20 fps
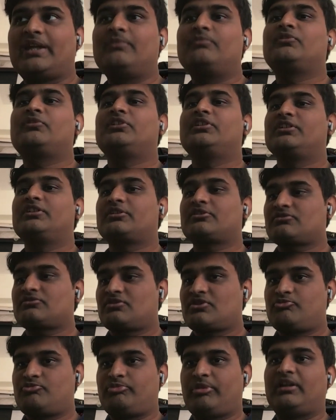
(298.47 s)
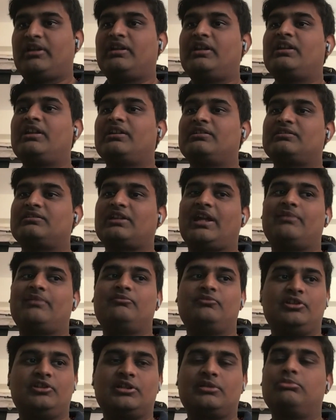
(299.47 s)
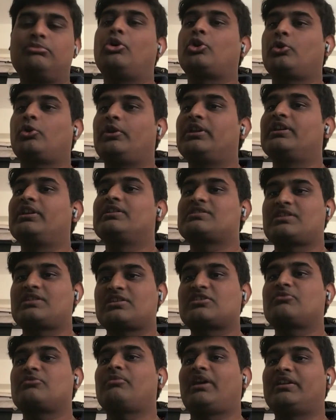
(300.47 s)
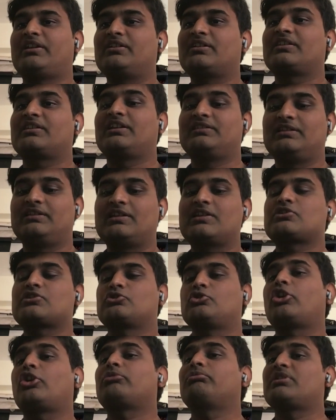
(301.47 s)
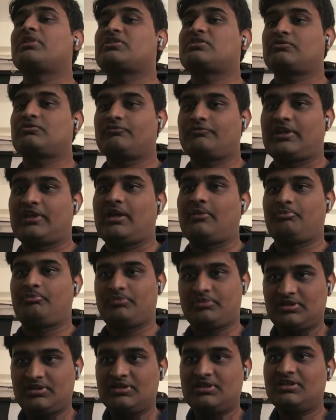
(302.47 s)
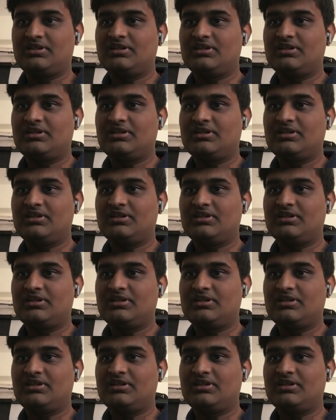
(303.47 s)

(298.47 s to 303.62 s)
time their spending and time their borrowing in such a manner that there is not much gap